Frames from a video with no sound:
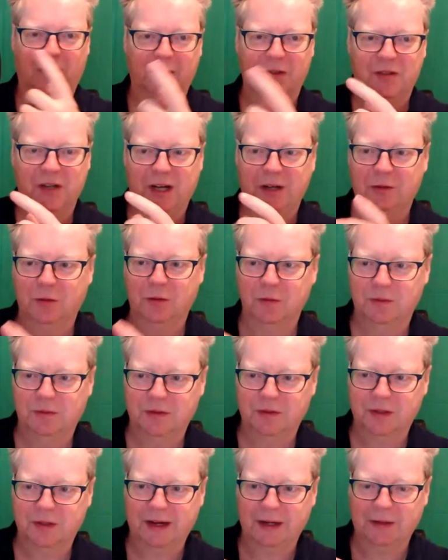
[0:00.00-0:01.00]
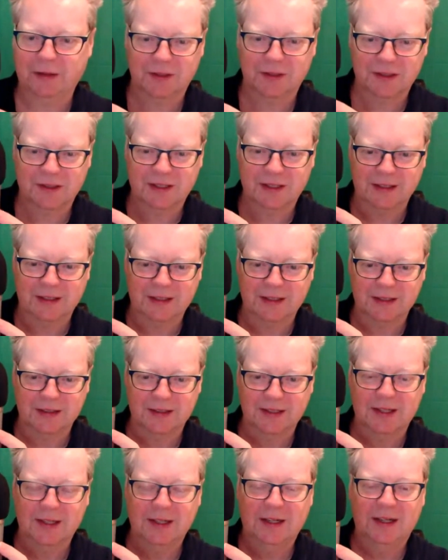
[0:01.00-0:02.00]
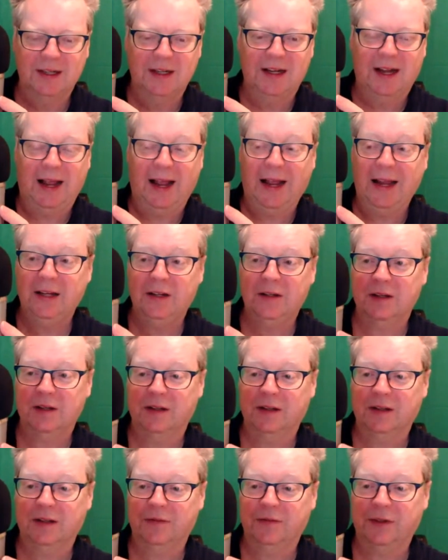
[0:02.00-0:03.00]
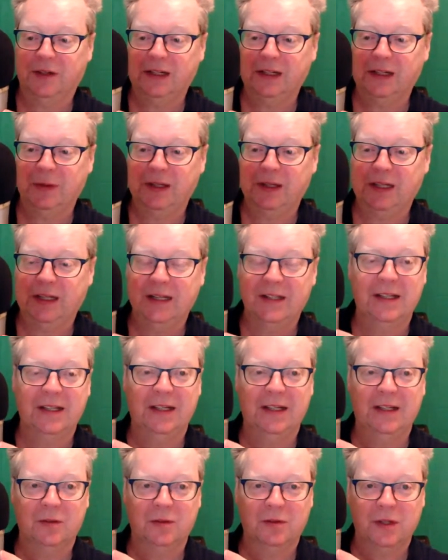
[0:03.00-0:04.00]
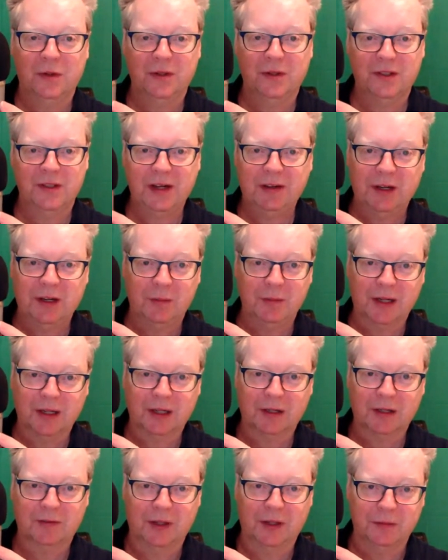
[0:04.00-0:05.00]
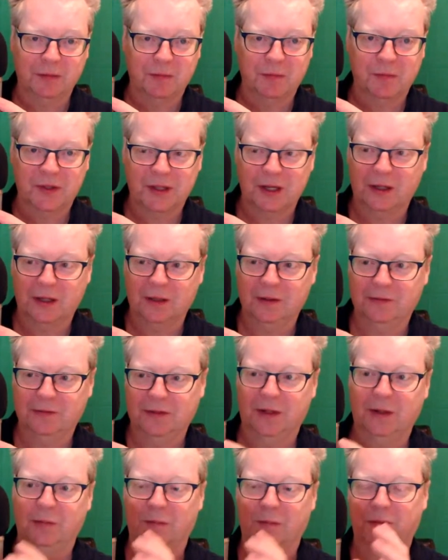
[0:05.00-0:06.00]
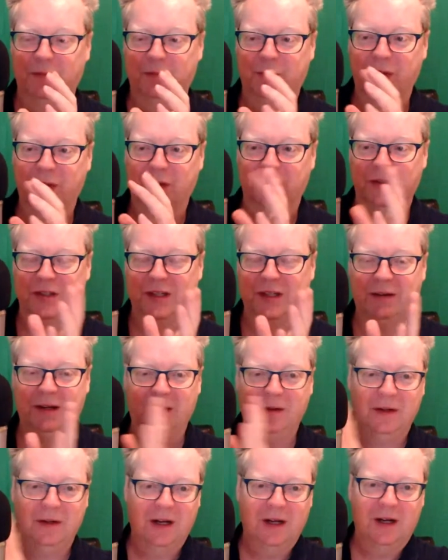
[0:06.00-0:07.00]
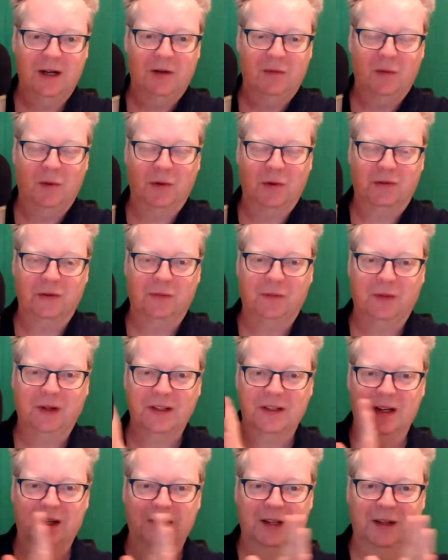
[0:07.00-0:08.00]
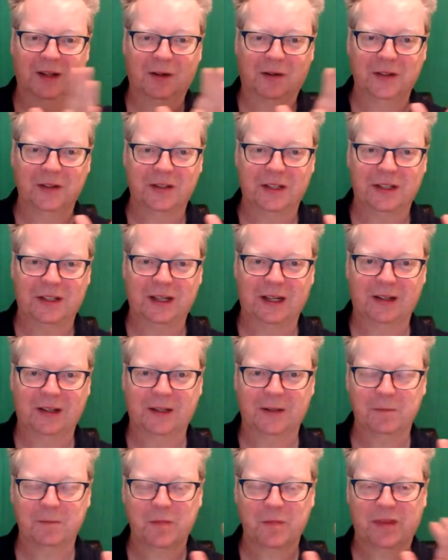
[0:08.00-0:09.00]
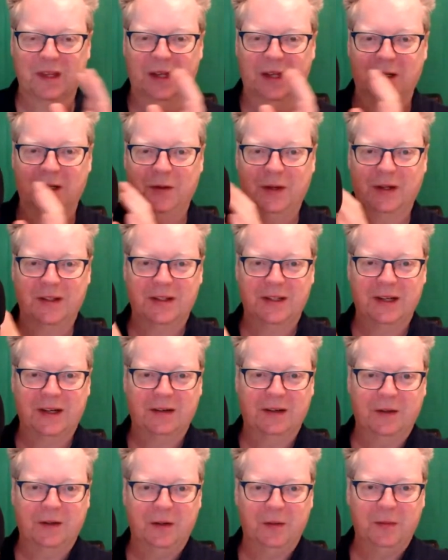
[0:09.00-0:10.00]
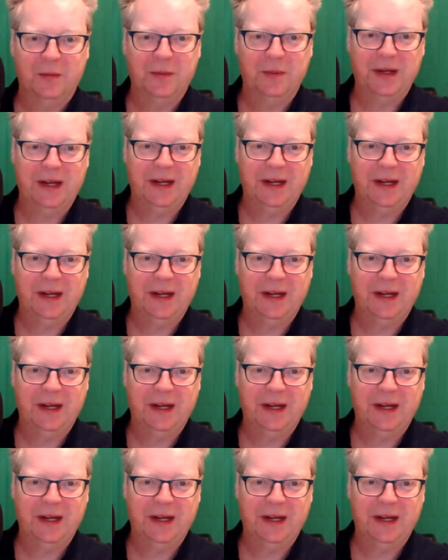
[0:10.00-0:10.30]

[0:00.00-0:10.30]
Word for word: on a general surround settings. And the final one is it is also a stereo microphone. So if I put it on stereo, walk from one side of the office to the other, and you had stereo, you